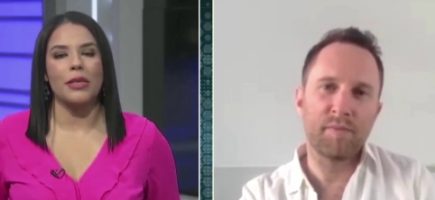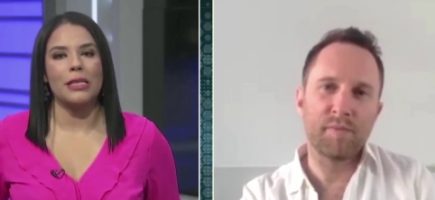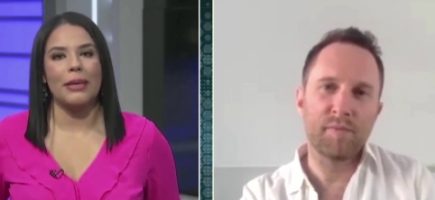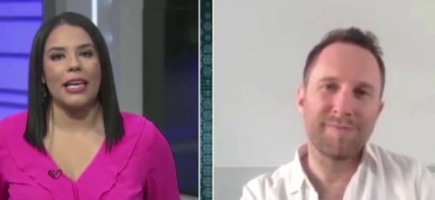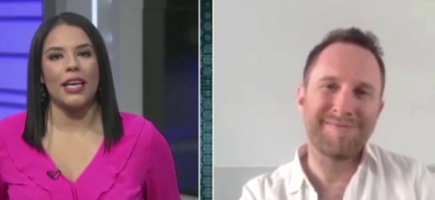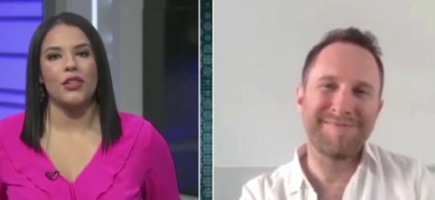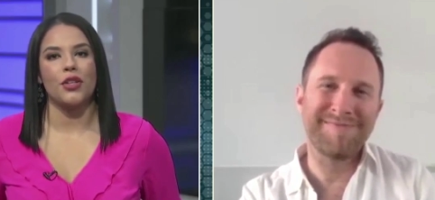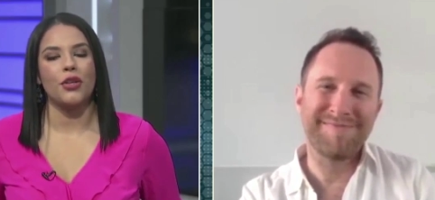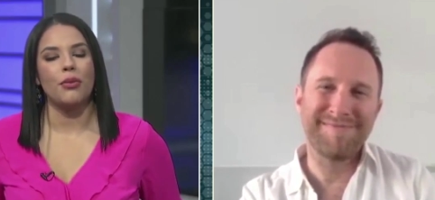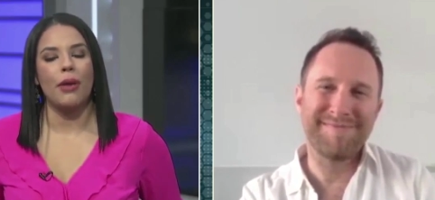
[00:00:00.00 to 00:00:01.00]
Speaker 1: We've been
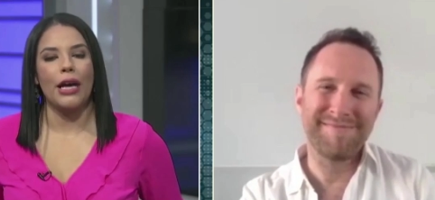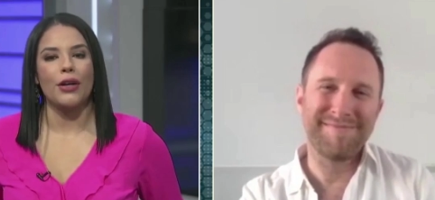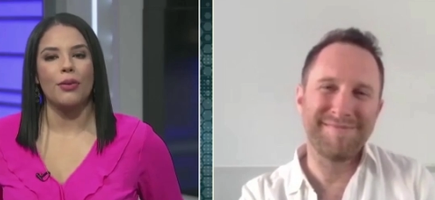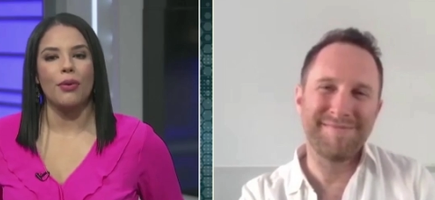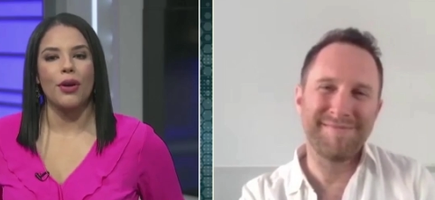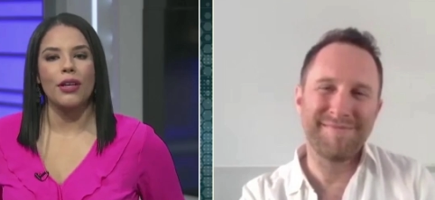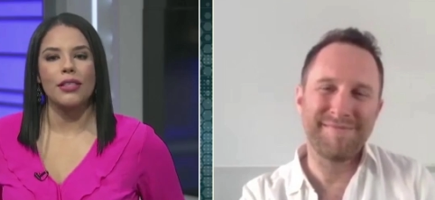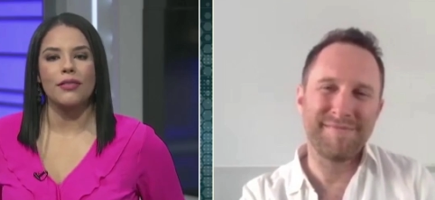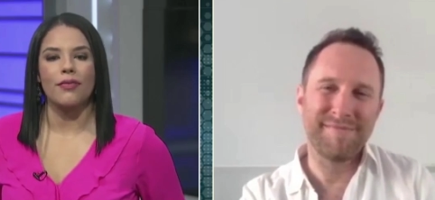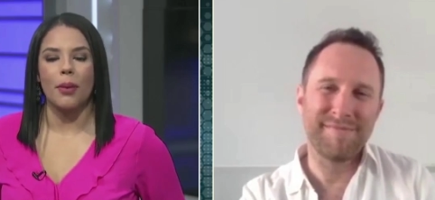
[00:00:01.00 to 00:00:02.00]
speaking to Michael
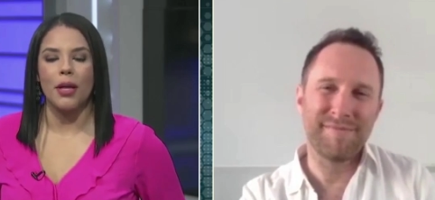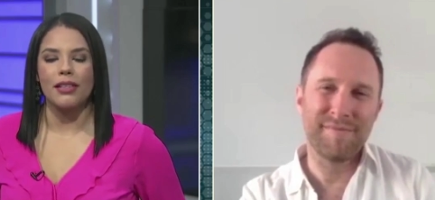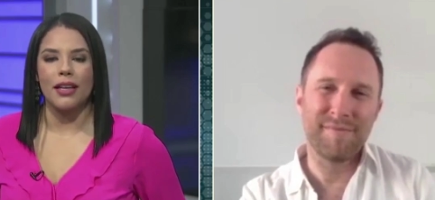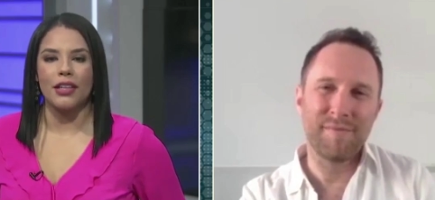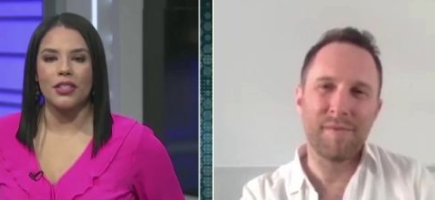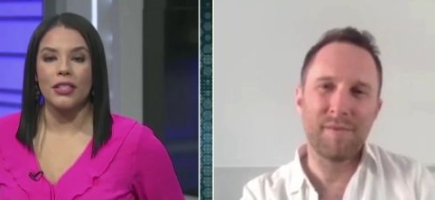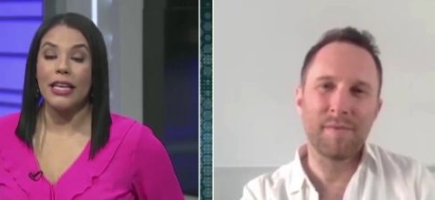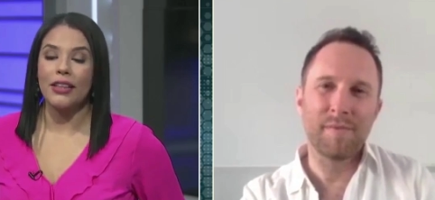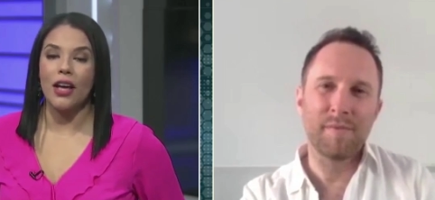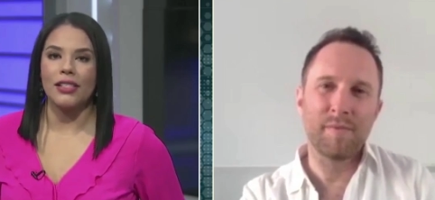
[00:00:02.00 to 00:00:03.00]
Brooks from Los
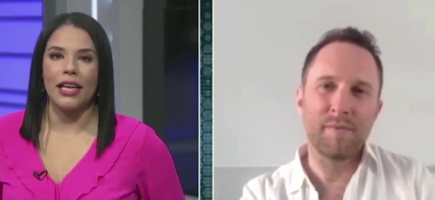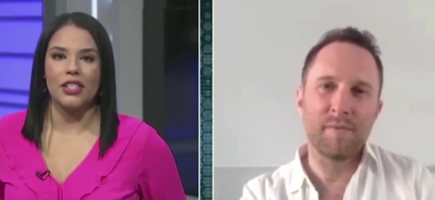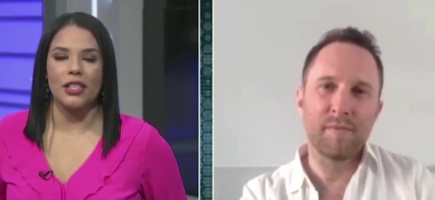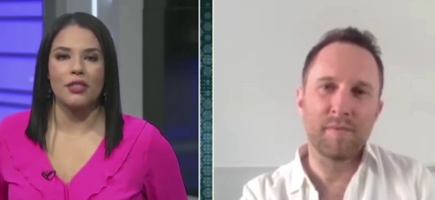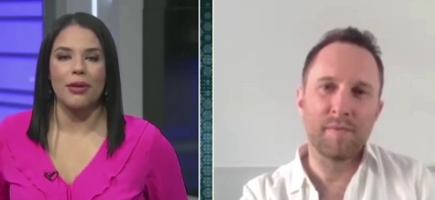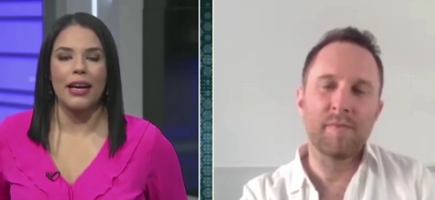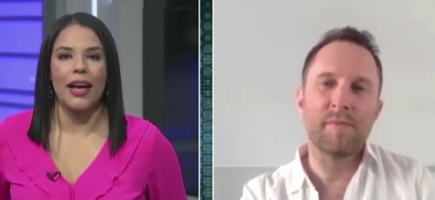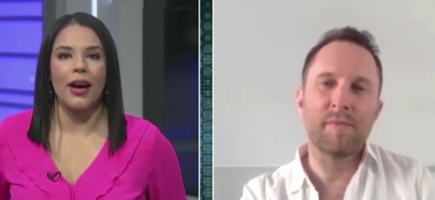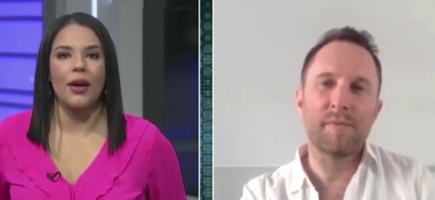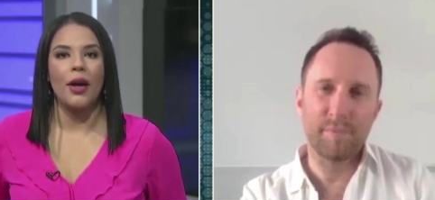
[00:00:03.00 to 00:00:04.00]
Angeles, in Los Angeles
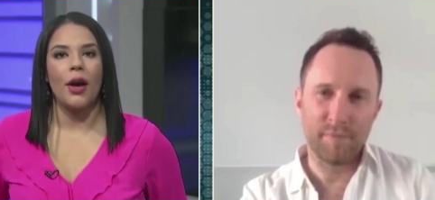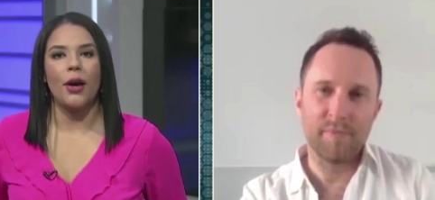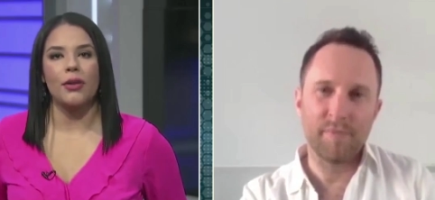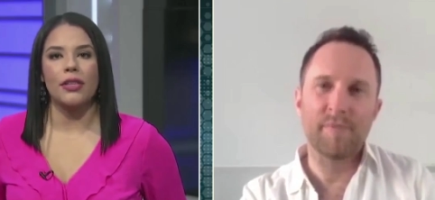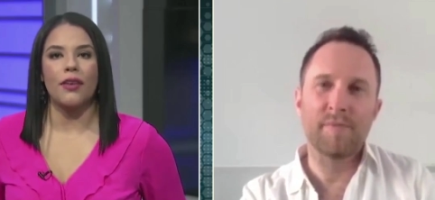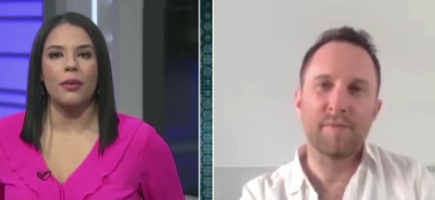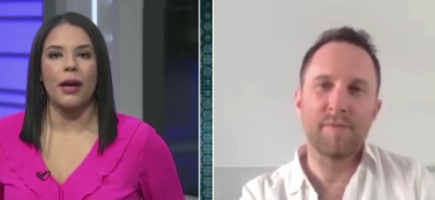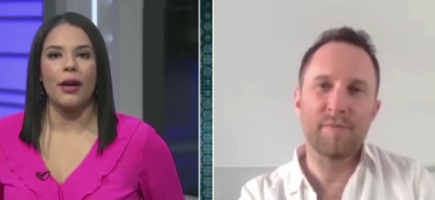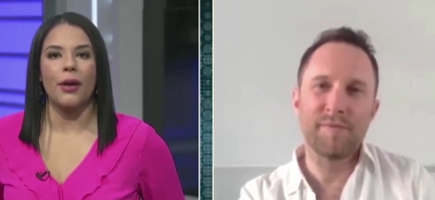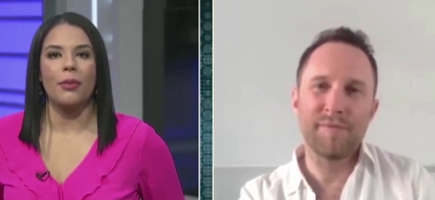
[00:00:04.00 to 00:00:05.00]
right now, host of
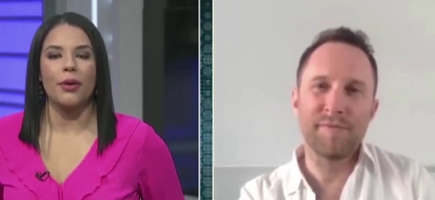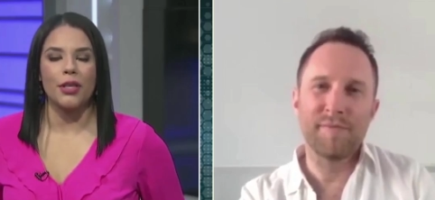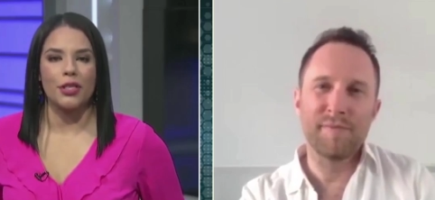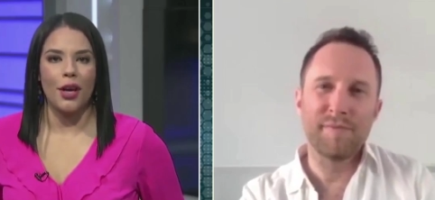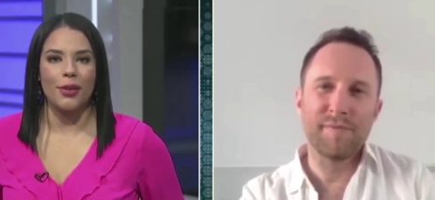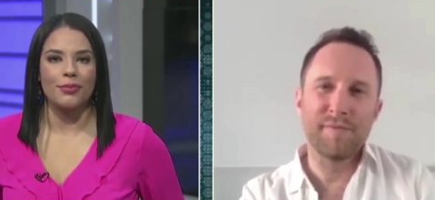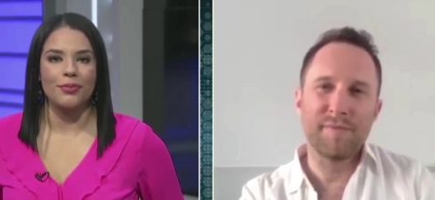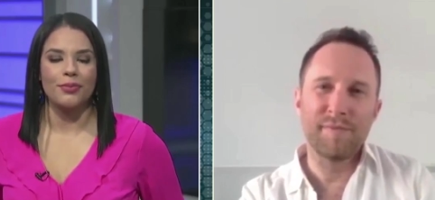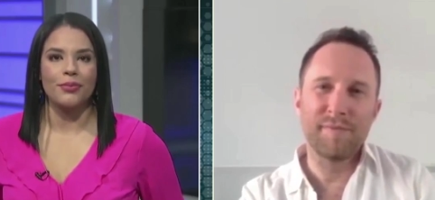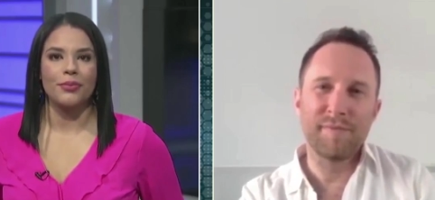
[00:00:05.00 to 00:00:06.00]
The Michael Brooks Show.
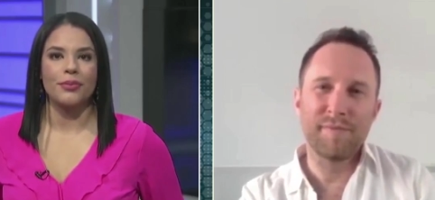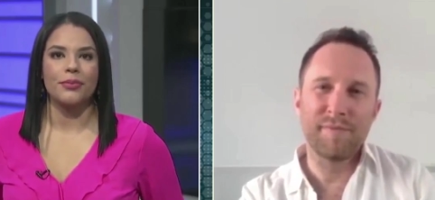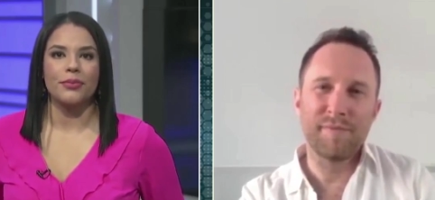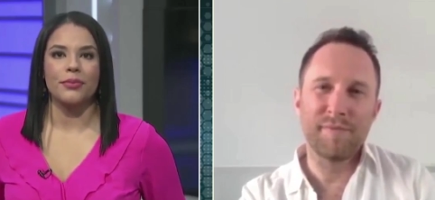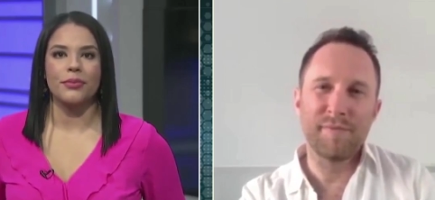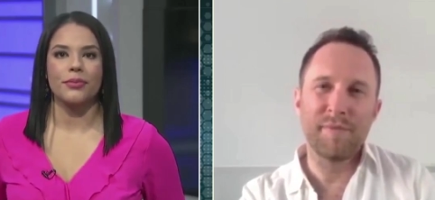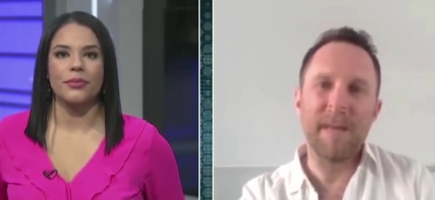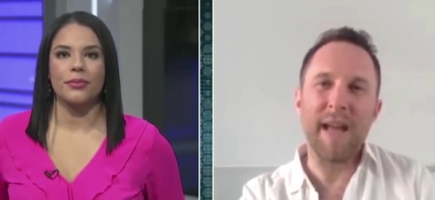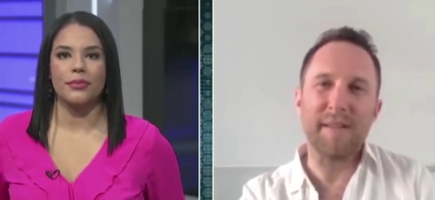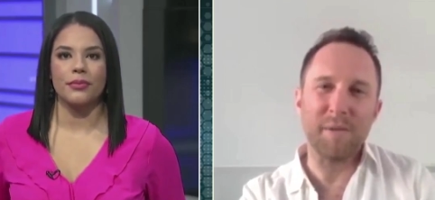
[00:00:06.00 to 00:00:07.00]

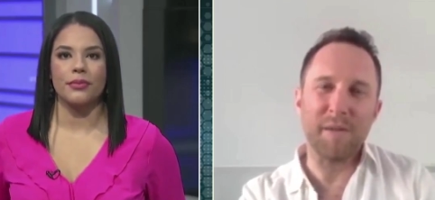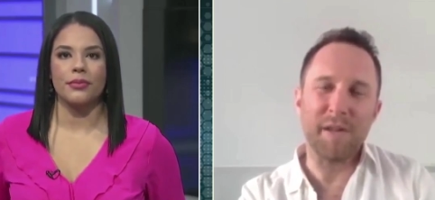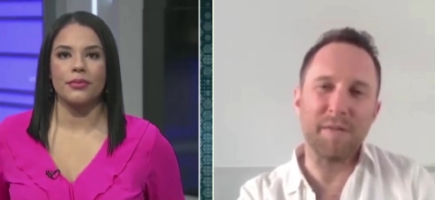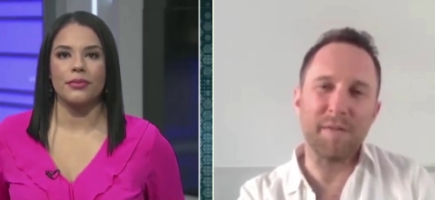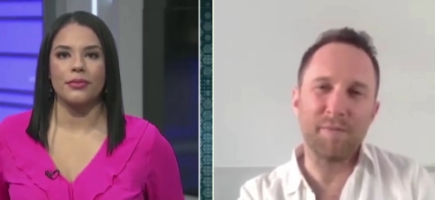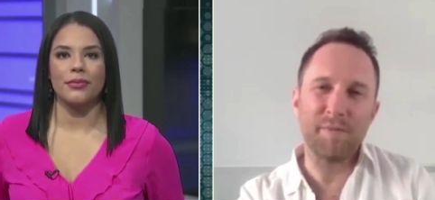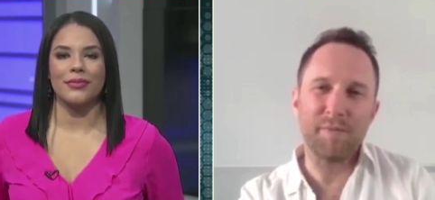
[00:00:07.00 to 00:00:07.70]
Speaker 2: Thanks a million.